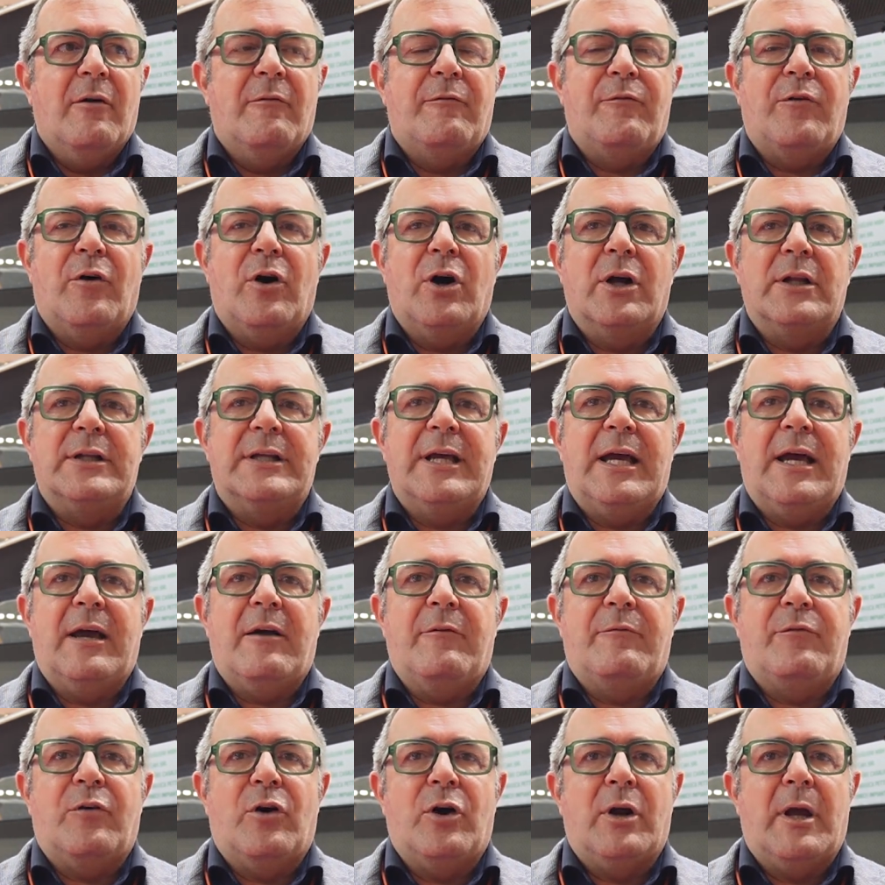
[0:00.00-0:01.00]
for
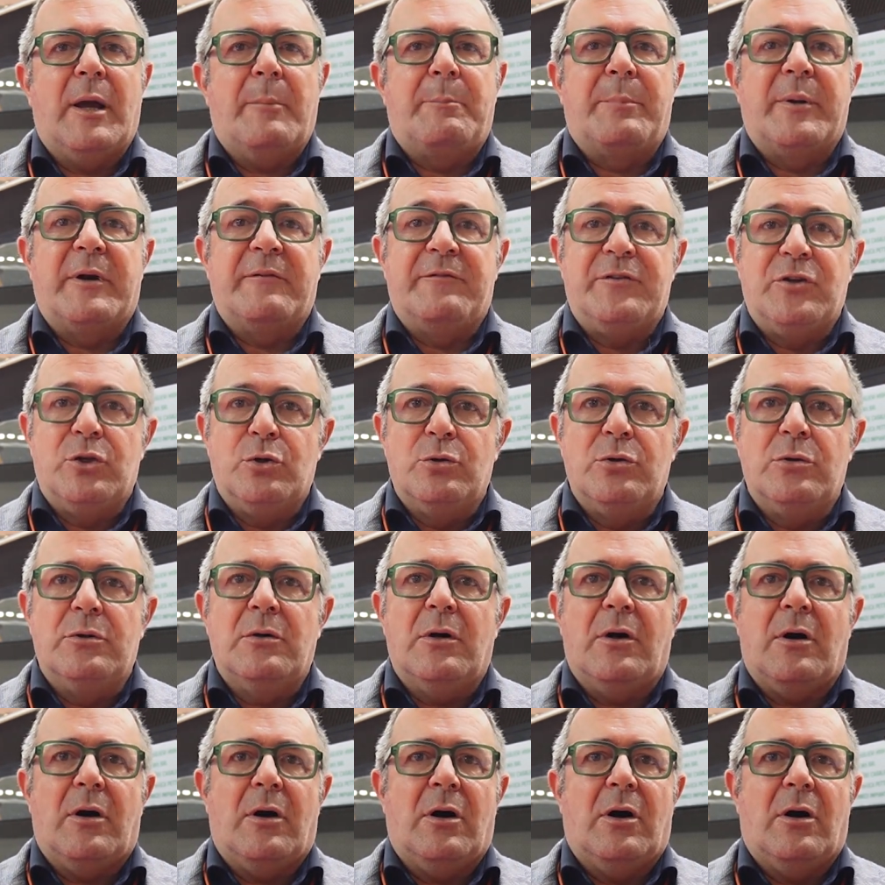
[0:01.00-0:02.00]
a preview
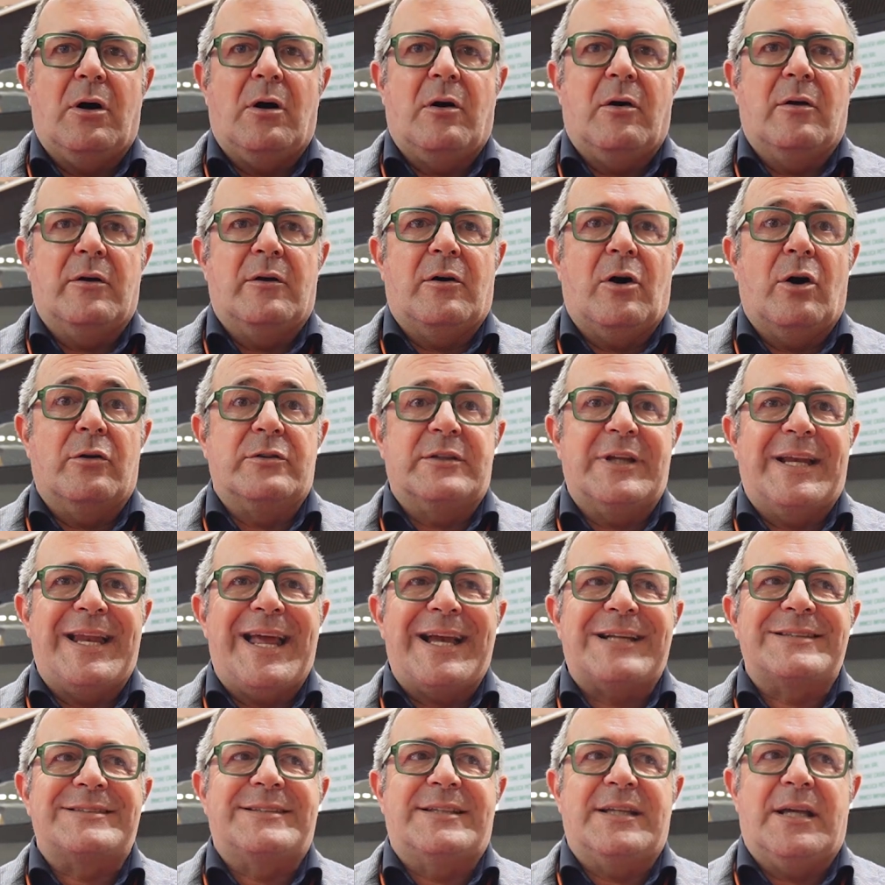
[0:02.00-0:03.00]
of the
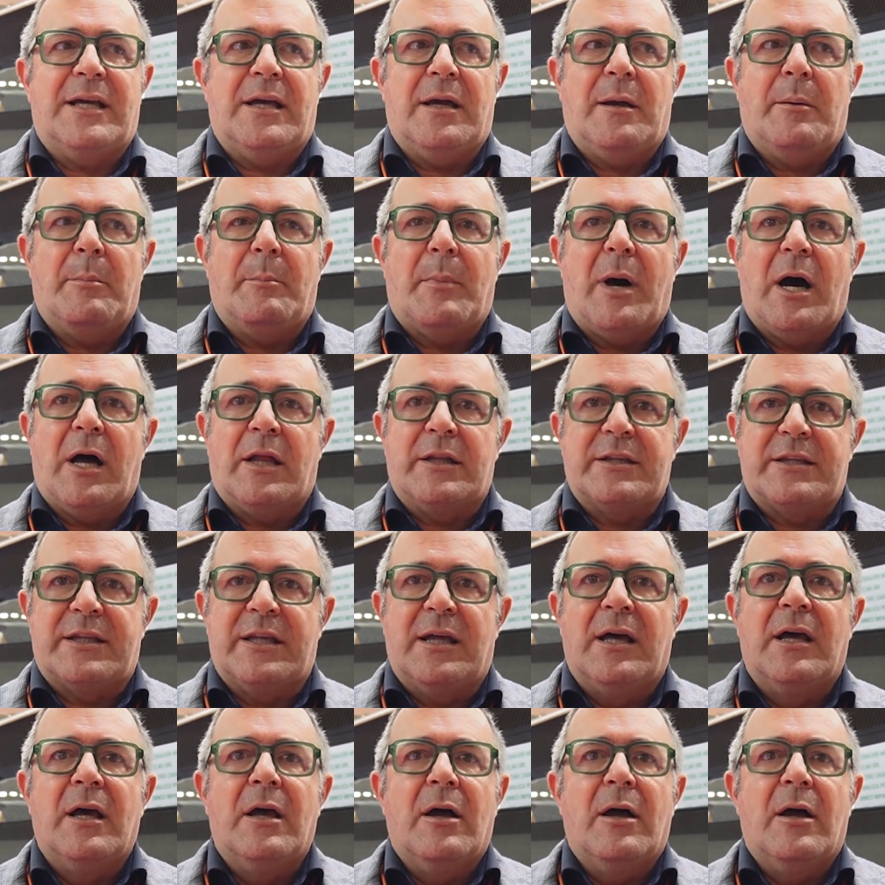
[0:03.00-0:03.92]
next month,